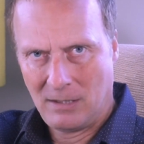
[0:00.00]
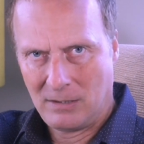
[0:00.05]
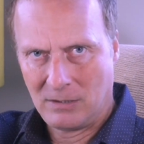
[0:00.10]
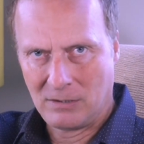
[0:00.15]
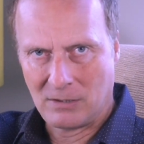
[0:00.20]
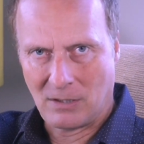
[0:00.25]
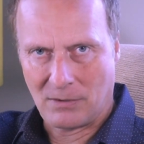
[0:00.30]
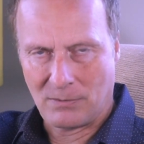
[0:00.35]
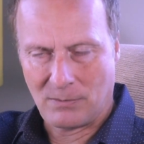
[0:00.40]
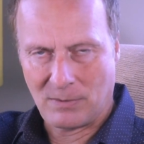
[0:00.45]

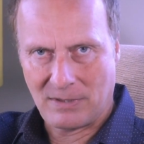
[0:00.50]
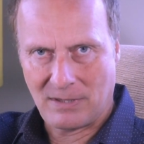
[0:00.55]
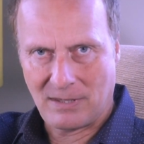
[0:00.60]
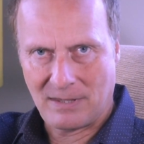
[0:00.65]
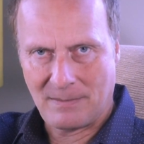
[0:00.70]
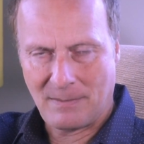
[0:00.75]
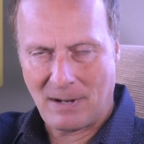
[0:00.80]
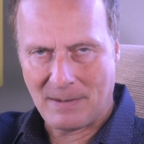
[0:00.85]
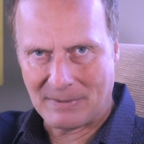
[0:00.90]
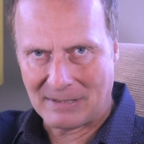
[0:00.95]
You know,
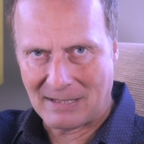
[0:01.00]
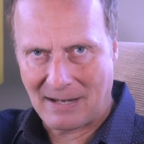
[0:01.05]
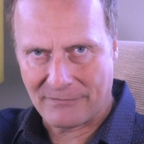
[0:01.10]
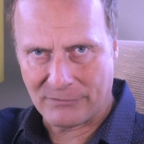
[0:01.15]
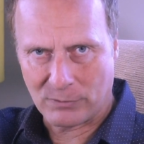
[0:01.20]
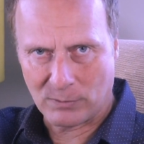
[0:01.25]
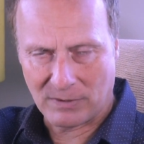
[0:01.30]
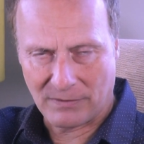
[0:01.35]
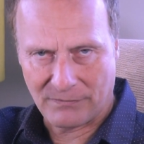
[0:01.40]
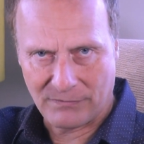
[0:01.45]
they might be
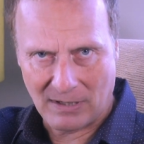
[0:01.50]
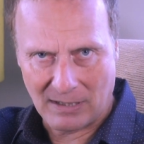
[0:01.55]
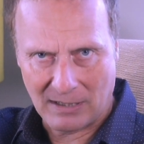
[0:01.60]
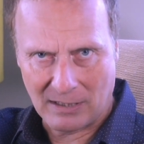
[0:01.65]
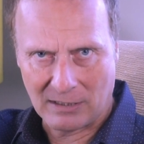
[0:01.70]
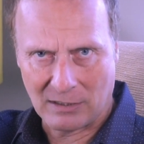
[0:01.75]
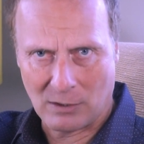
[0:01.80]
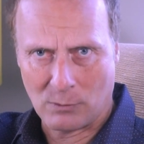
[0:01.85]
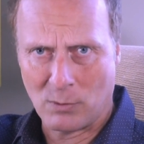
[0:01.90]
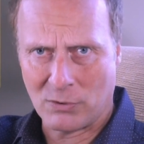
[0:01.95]
left with the
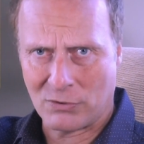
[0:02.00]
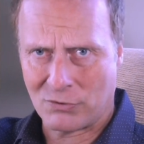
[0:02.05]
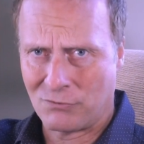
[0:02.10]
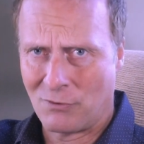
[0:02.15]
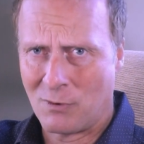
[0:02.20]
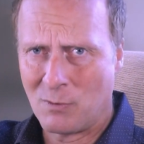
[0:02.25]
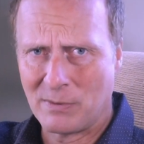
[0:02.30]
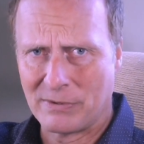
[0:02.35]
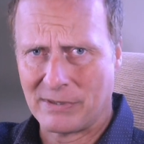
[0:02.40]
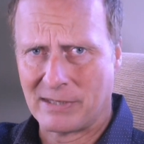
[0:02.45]
feeling, you know, what's
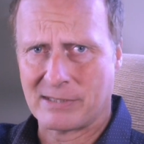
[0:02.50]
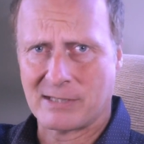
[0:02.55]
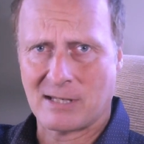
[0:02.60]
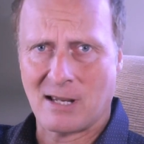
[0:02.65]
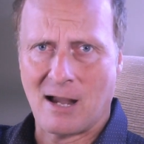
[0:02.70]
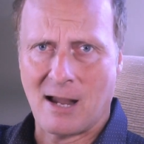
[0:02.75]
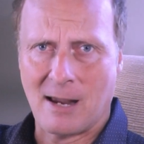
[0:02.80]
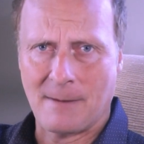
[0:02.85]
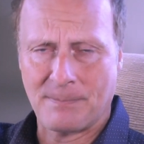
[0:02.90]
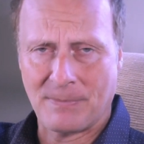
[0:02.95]
wrong with this
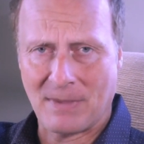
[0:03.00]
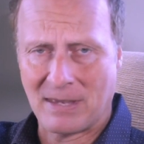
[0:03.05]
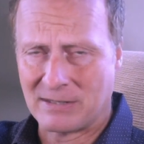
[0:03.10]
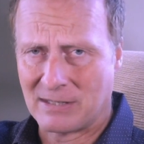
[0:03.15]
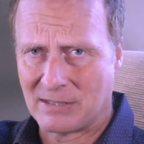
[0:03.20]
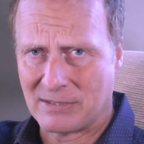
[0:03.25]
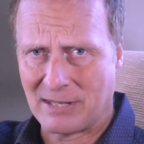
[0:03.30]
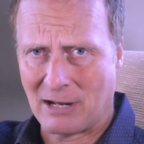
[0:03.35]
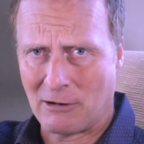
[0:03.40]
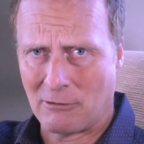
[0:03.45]
guy and
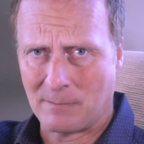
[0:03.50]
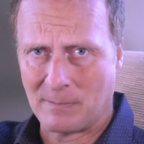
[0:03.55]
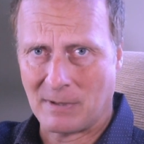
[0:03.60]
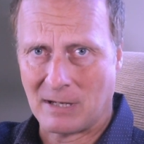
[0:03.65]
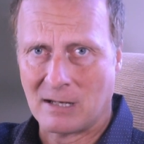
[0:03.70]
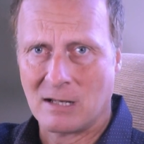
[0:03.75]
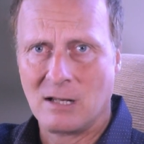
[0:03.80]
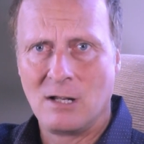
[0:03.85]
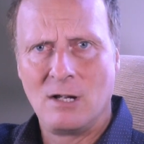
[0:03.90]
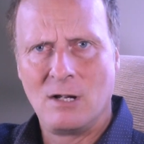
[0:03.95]
his
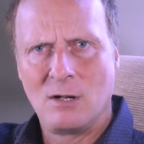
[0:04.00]
therapy?